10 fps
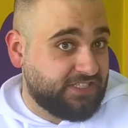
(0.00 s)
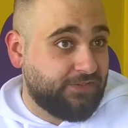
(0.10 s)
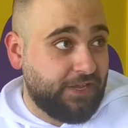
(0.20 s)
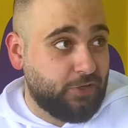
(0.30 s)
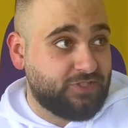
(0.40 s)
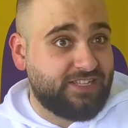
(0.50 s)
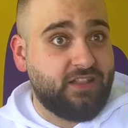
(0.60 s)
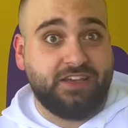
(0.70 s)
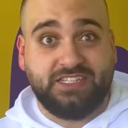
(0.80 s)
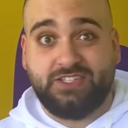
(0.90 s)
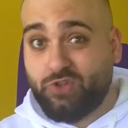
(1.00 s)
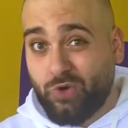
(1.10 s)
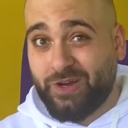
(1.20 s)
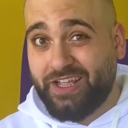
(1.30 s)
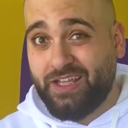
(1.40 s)
videos, telling a
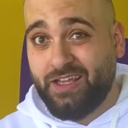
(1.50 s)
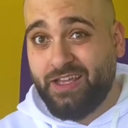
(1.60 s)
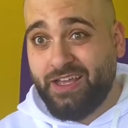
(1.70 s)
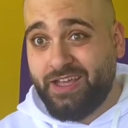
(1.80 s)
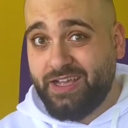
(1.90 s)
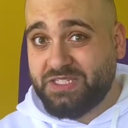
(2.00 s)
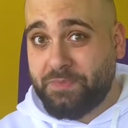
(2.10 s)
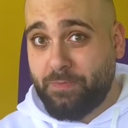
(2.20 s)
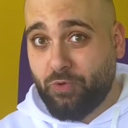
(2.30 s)
story hits people